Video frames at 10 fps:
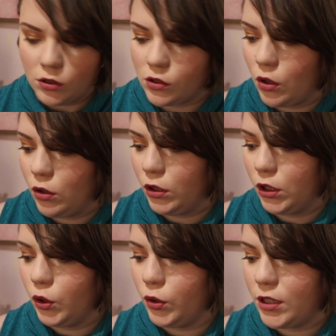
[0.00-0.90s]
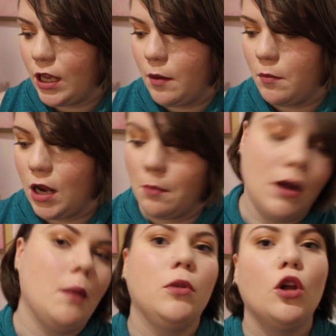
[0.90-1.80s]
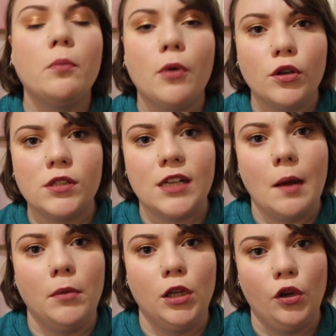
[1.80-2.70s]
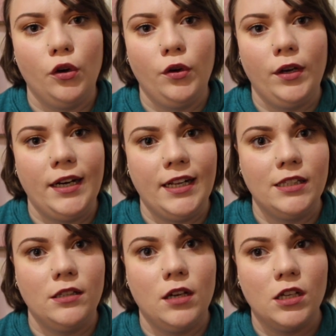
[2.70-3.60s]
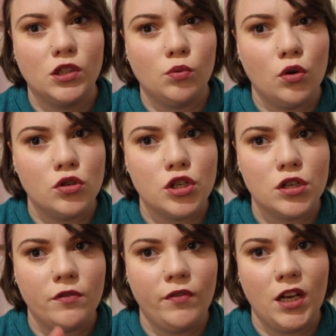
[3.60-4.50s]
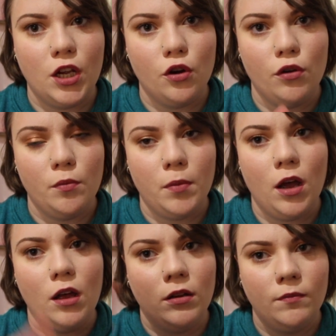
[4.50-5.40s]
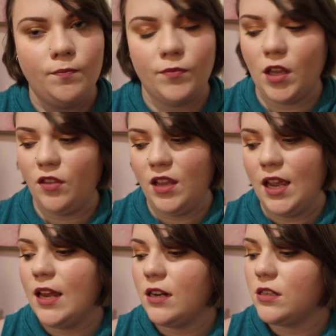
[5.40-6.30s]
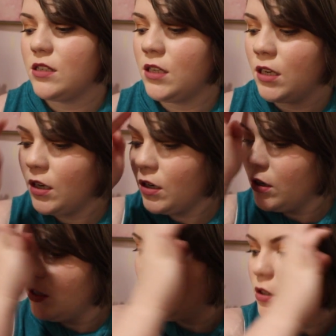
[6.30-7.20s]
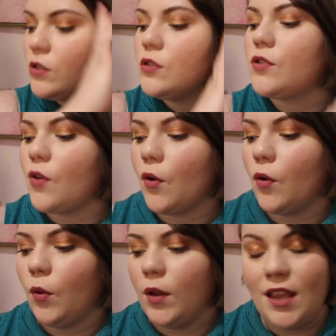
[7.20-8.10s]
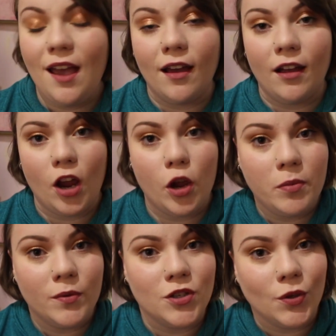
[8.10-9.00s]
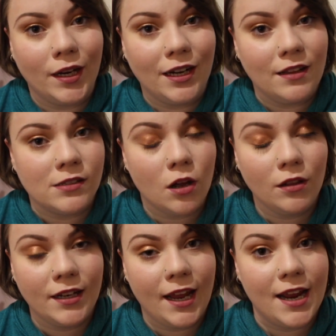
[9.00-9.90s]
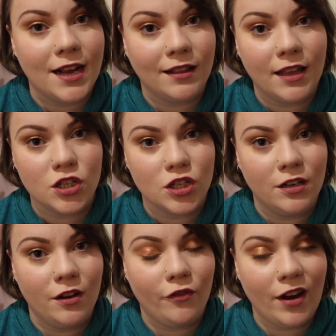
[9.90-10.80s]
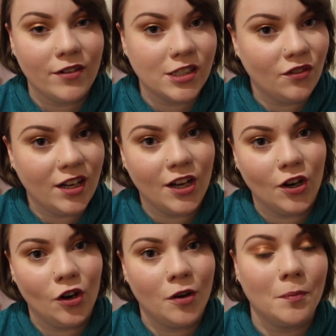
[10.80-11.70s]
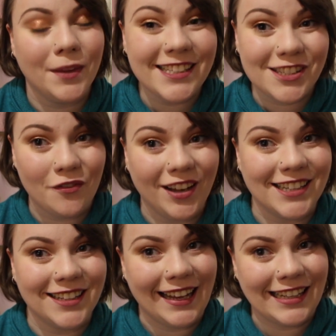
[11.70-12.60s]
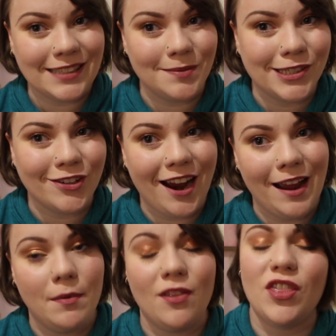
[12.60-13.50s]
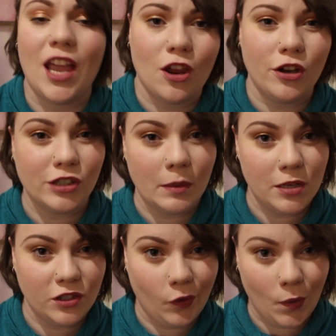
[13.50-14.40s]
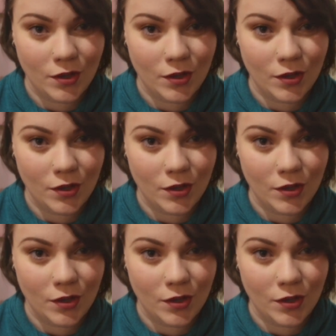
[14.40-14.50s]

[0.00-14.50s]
So I'll include them in my blog post down below and in a swatch video part at the end. So yeah, I hope you enjoyed this holiday collection favourites video. Please don't forget to like and subscribe, and thank you so much for